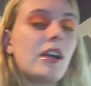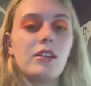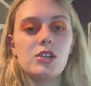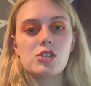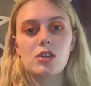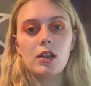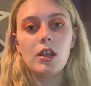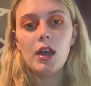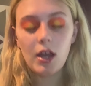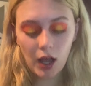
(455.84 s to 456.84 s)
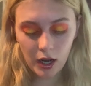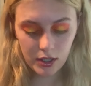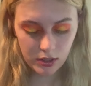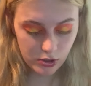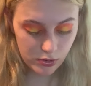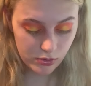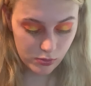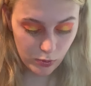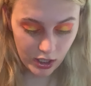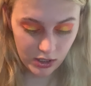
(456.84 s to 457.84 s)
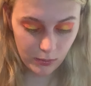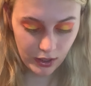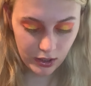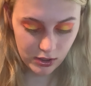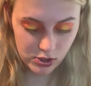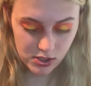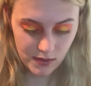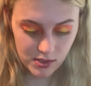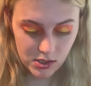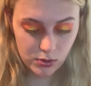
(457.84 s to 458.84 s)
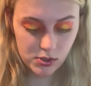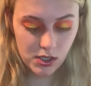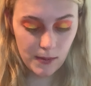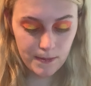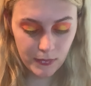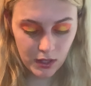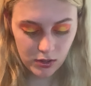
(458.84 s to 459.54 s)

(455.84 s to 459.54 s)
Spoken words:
eyelashes on. I use random eyelashes every single time.